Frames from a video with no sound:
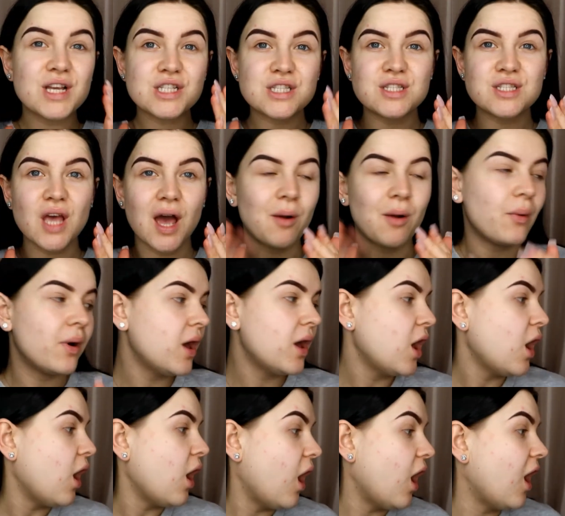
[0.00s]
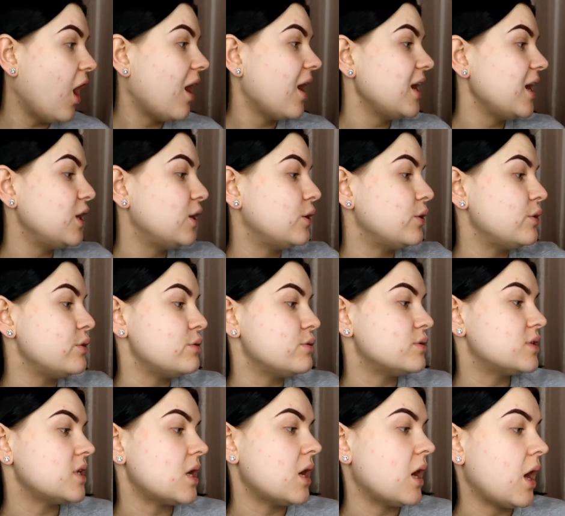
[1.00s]
So I
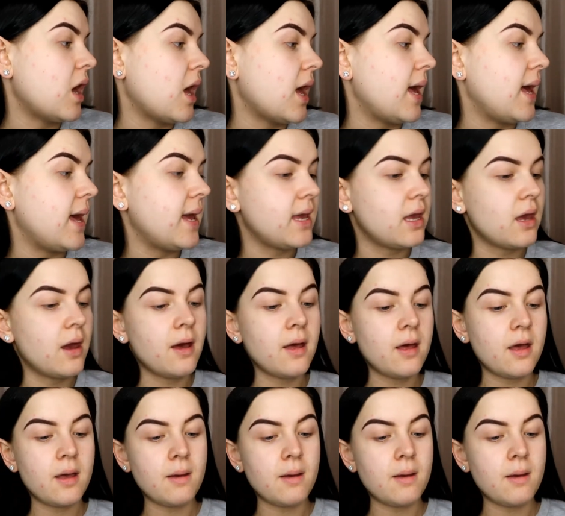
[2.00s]
use a